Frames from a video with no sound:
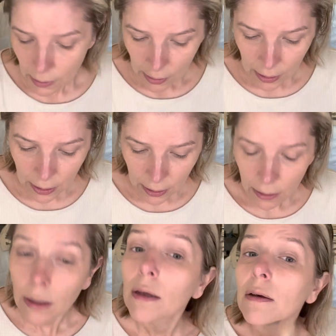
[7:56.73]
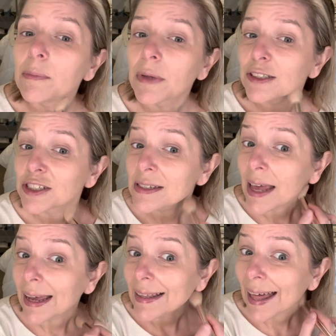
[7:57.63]
And I'm not just
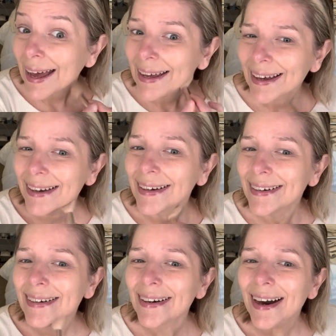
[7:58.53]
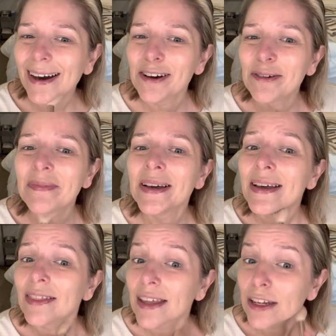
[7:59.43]
saying that,
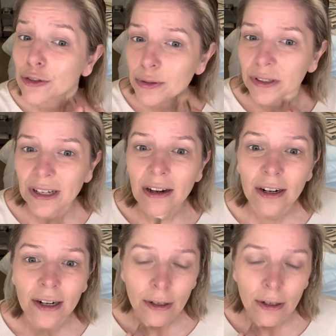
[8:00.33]
they truly are